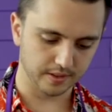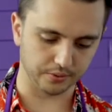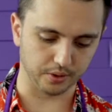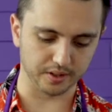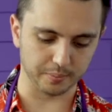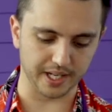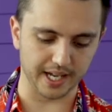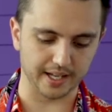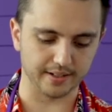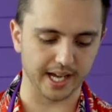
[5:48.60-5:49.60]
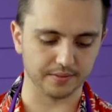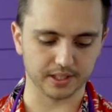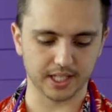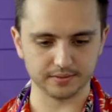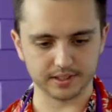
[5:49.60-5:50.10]
throw it in the pan. And if
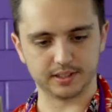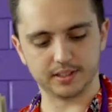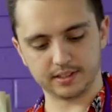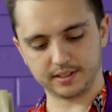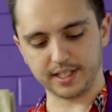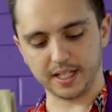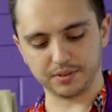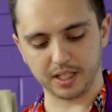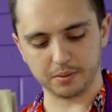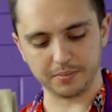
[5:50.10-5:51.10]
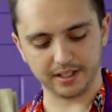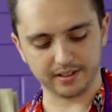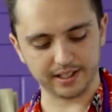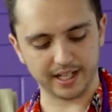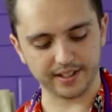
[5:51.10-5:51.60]
it kind of just steams up
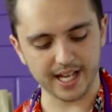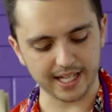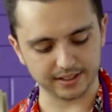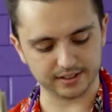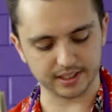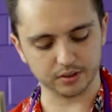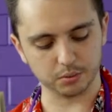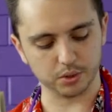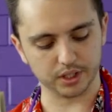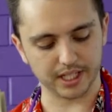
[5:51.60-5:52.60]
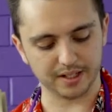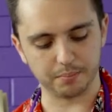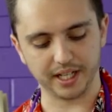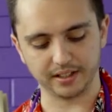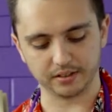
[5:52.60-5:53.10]
immediately like that and you see all the water kind of
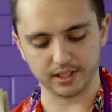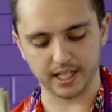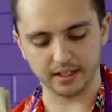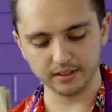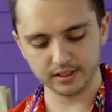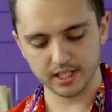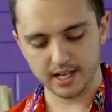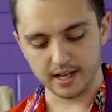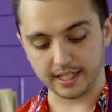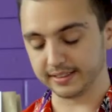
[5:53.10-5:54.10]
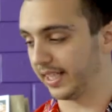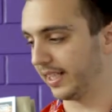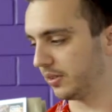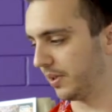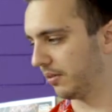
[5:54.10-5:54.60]
beating around, I'd say
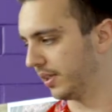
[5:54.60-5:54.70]
that's about